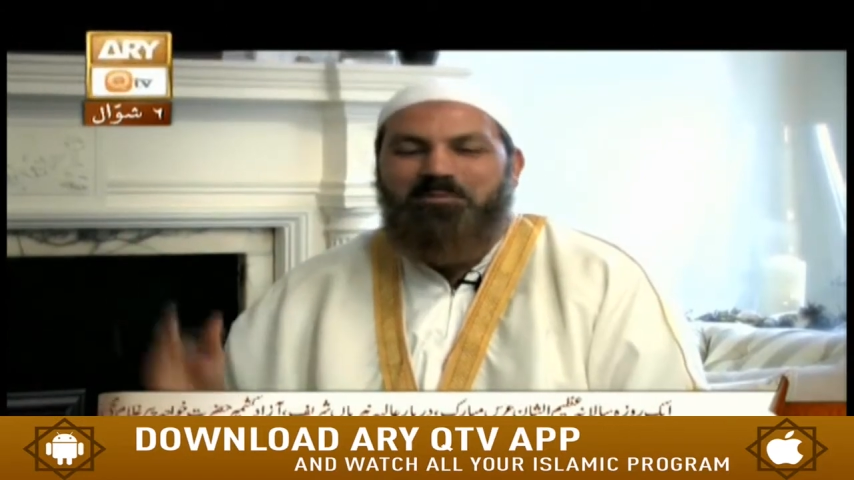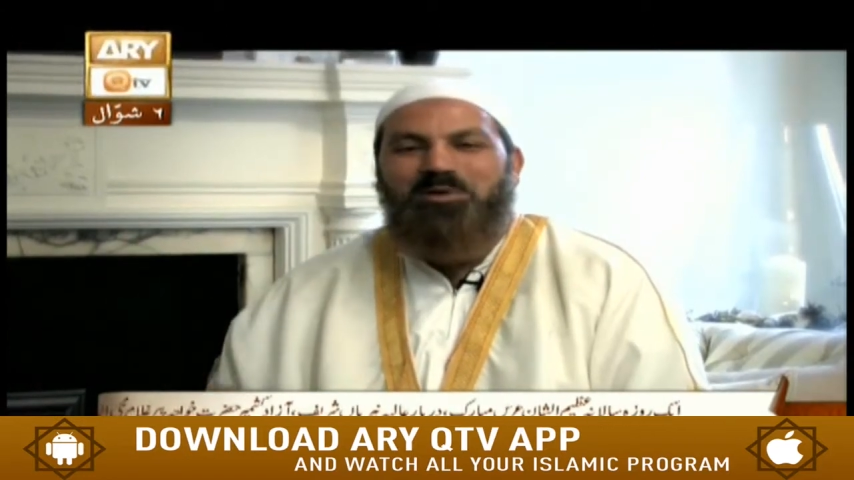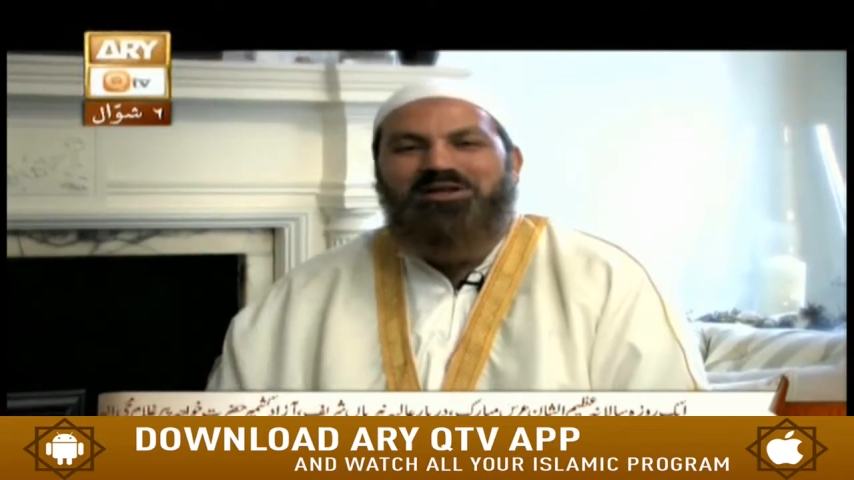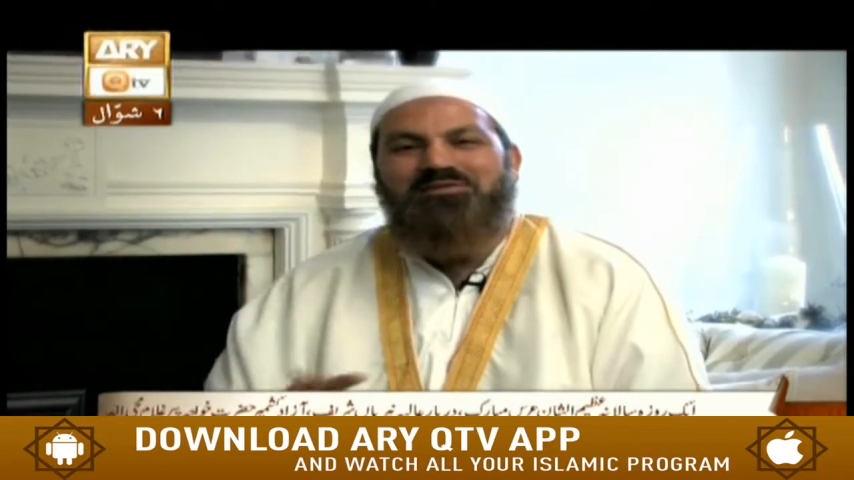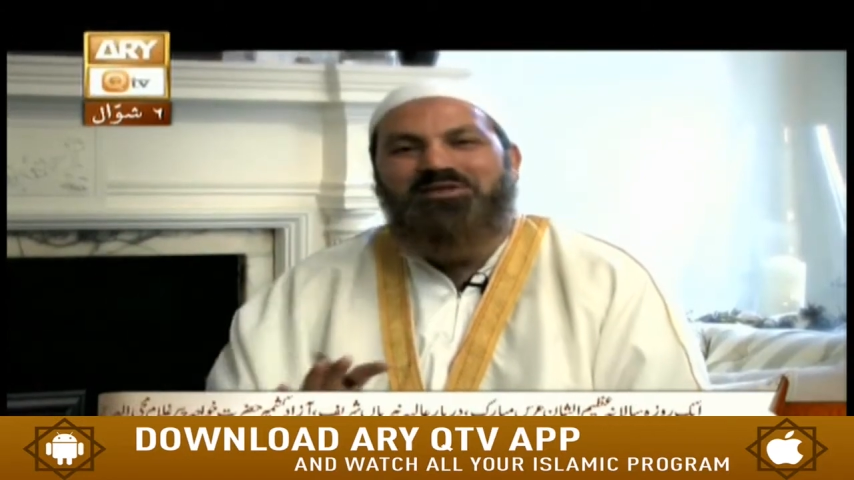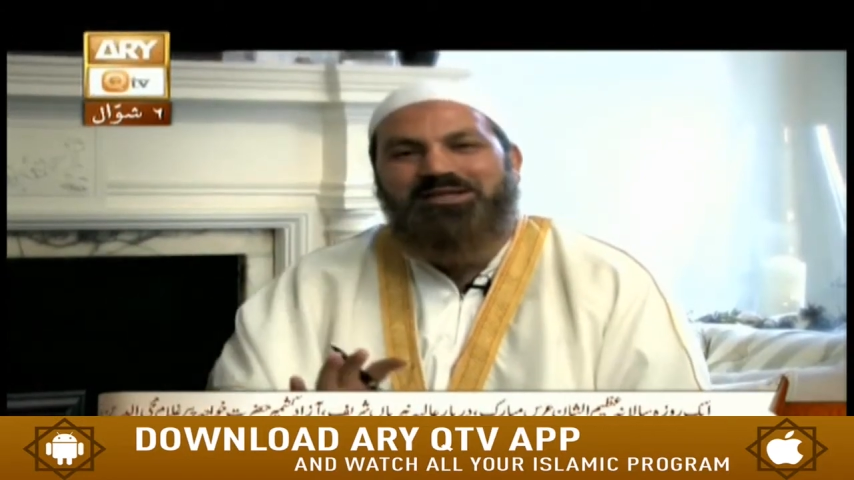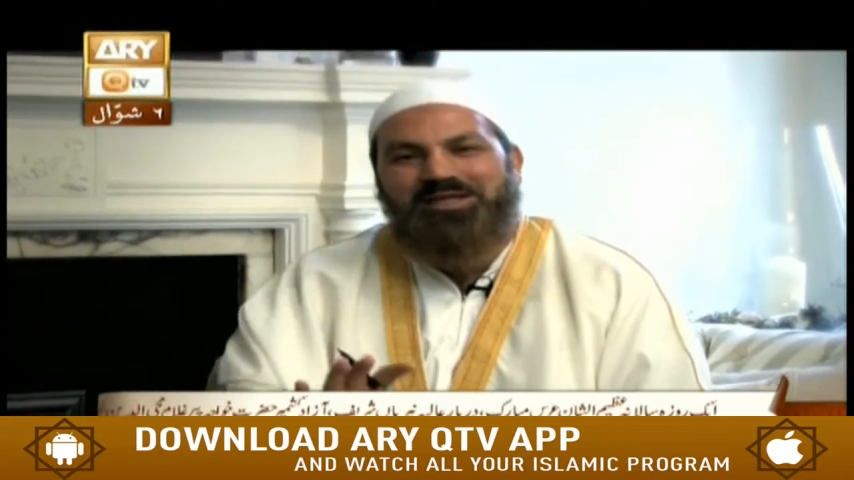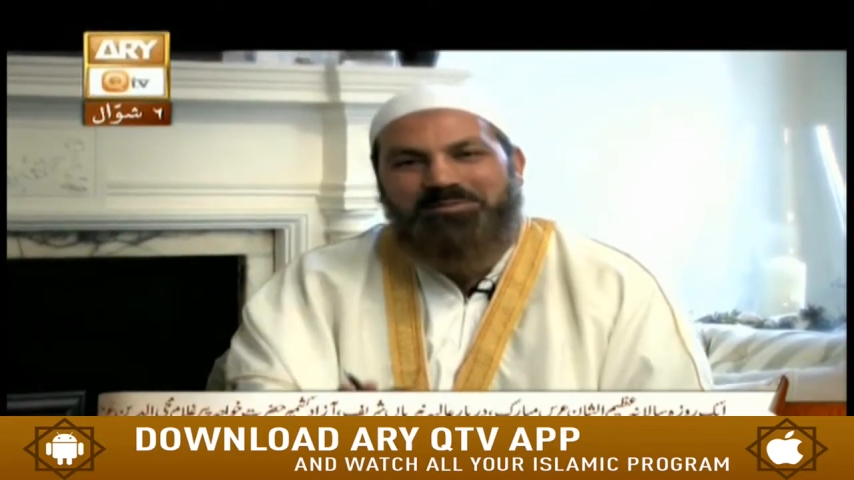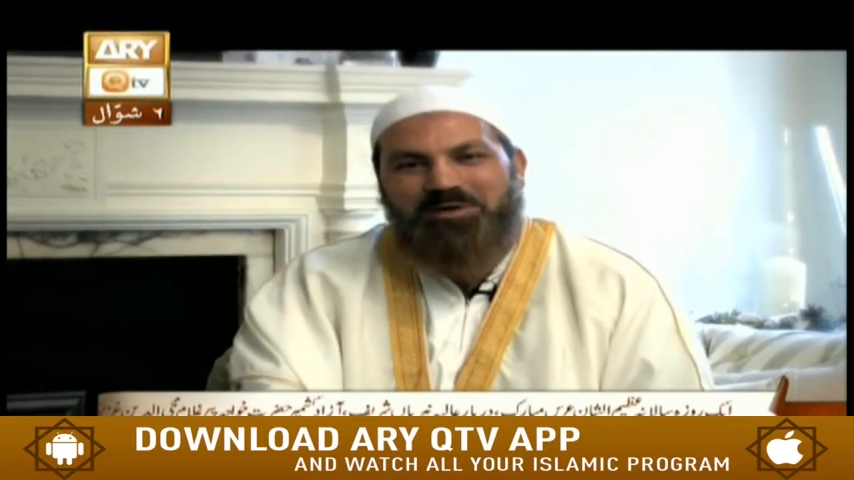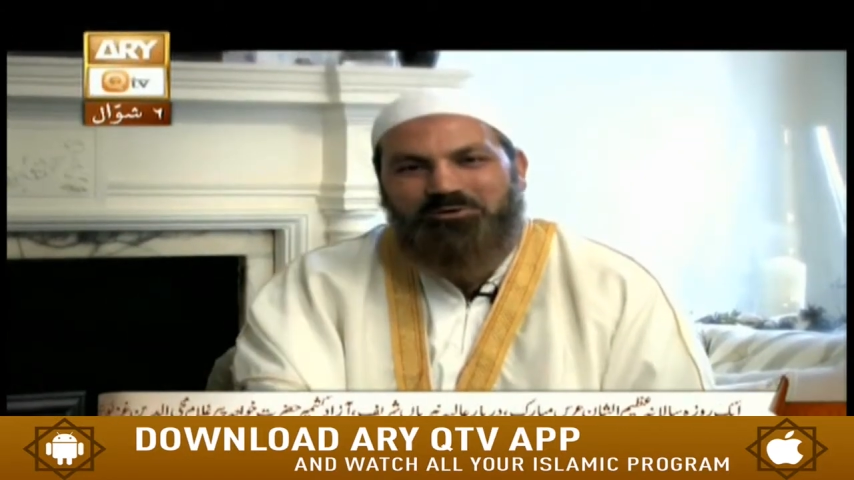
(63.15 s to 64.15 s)
But if he
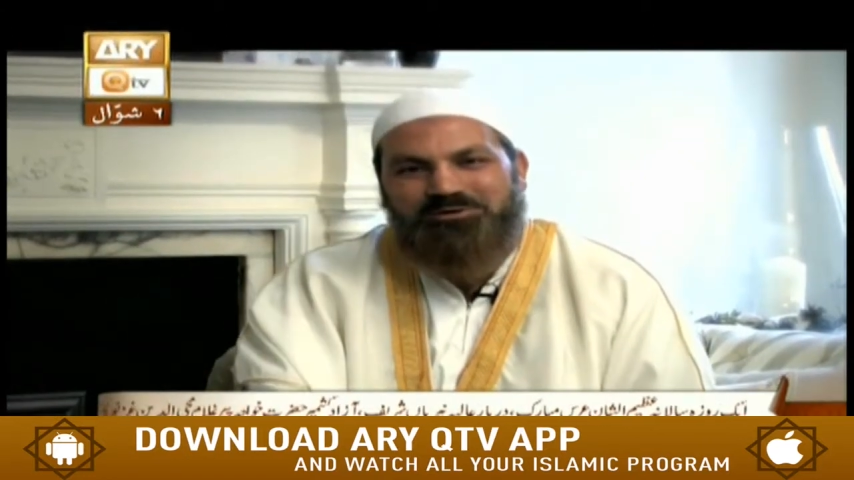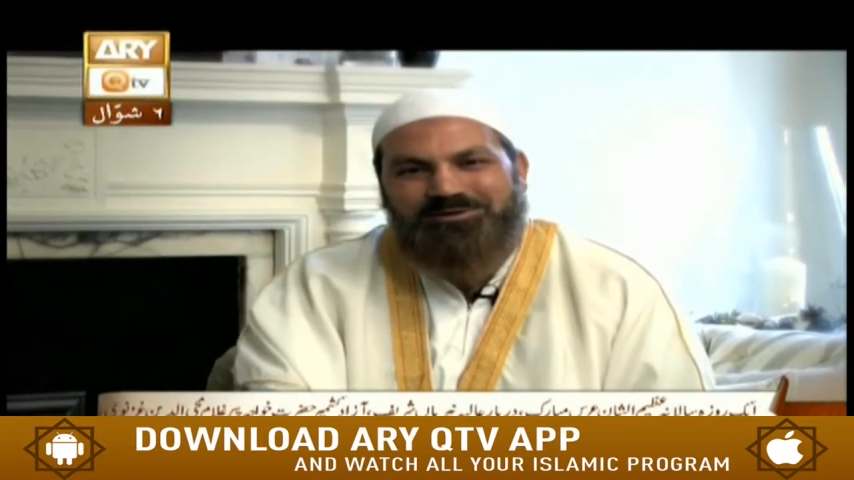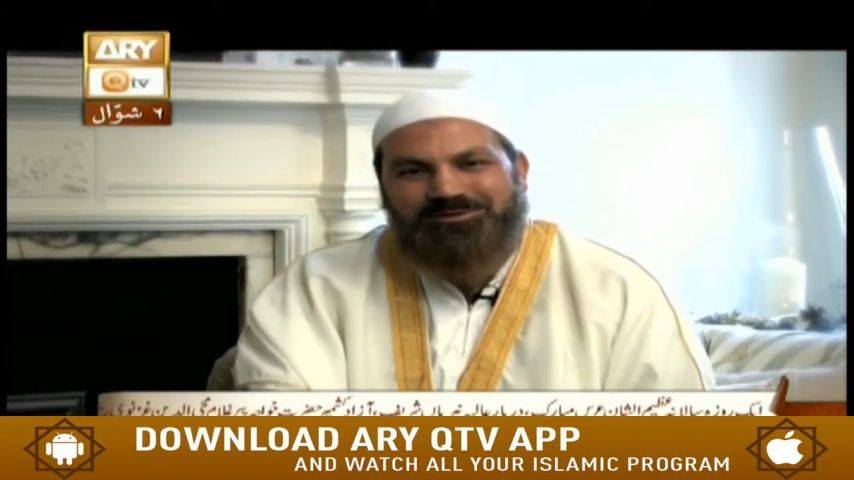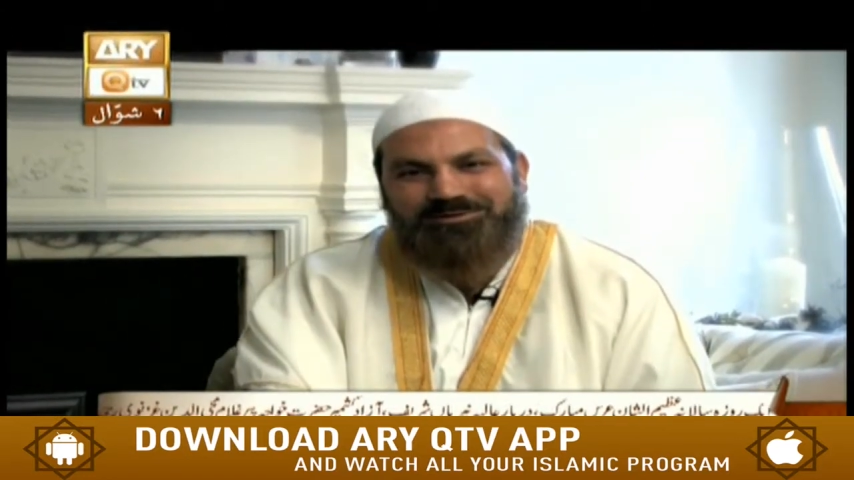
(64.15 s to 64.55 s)
came out,